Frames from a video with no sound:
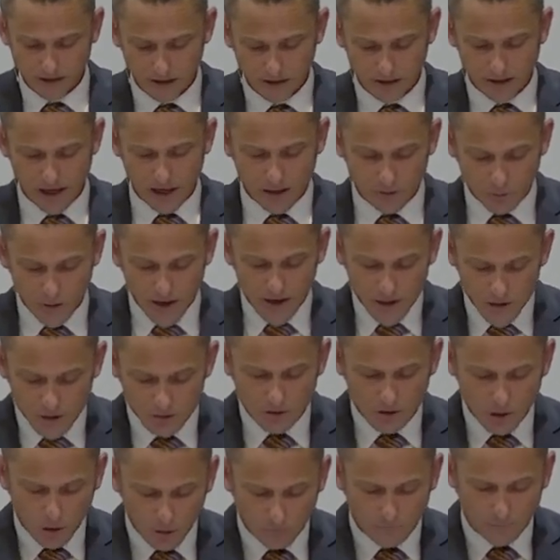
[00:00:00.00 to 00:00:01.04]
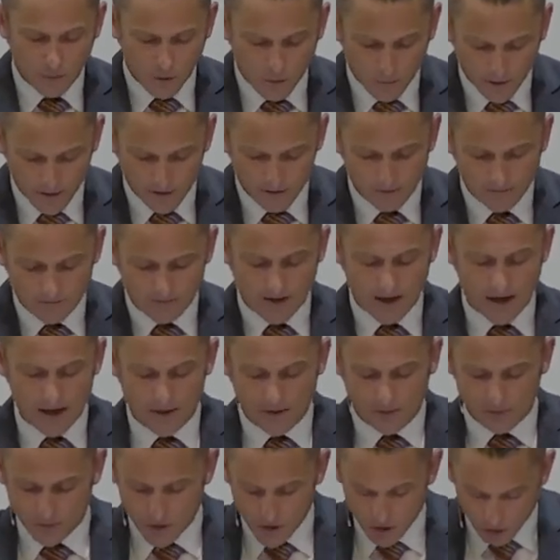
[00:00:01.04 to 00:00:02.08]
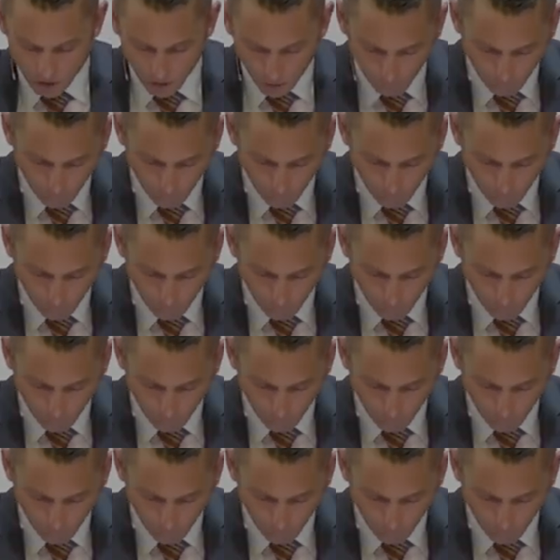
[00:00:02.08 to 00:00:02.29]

And when you go forward in faith, when you go